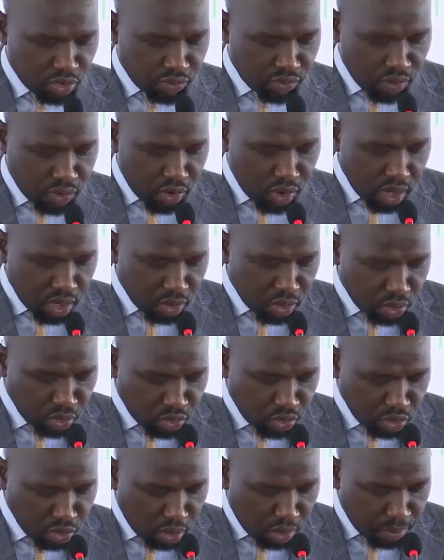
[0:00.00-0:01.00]
for a
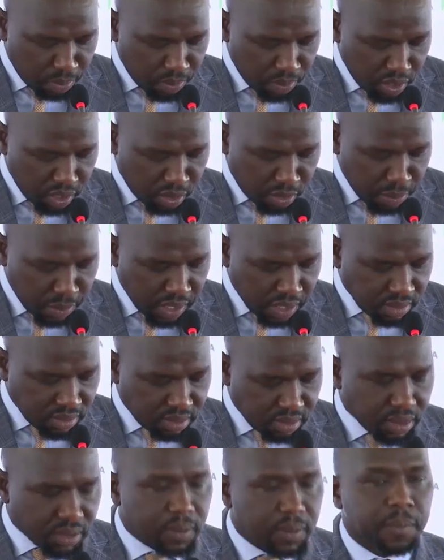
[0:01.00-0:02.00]
good job. It
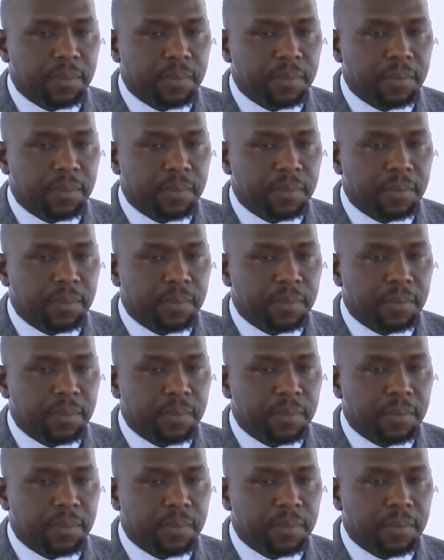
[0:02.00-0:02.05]
means